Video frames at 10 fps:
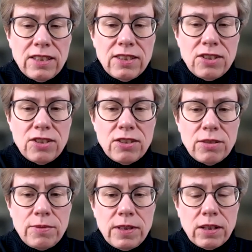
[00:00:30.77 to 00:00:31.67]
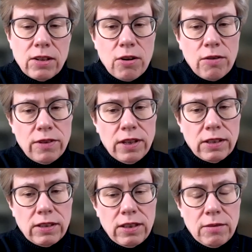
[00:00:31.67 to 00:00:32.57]
In addition to being a
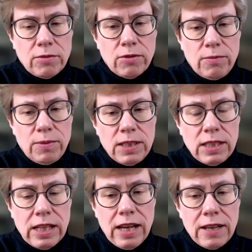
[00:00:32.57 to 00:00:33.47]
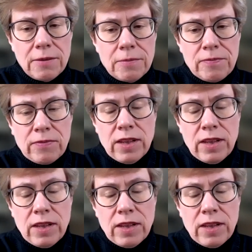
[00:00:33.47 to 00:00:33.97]
covalent inhibitor of BTK,